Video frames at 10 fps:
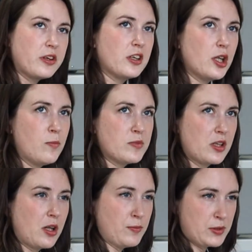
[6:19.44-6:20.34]
to the
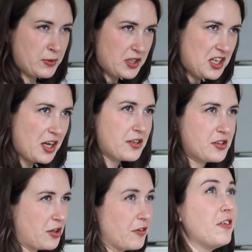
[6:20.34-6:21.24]
clumps, but
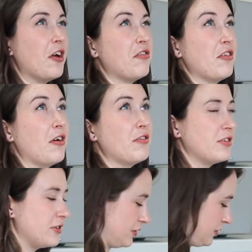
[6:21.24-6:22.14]
yes to the fluff.